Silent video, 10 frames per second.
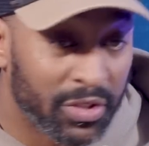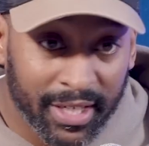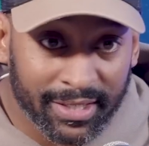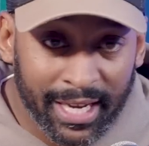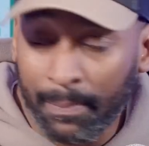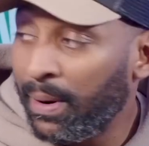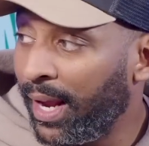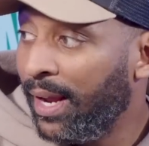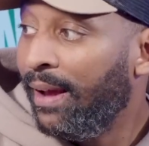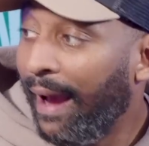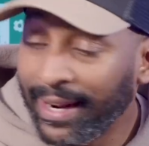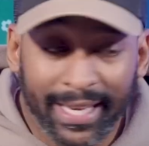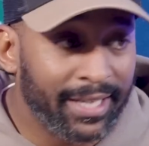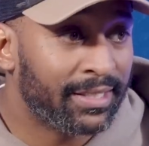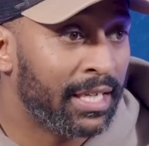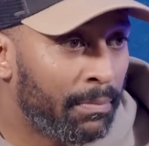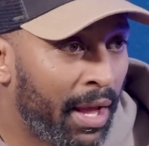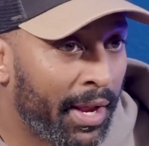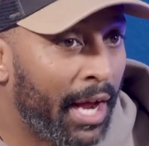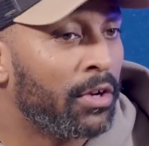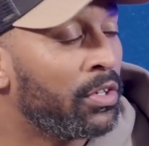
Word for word: dictate play and get your team playing. I don't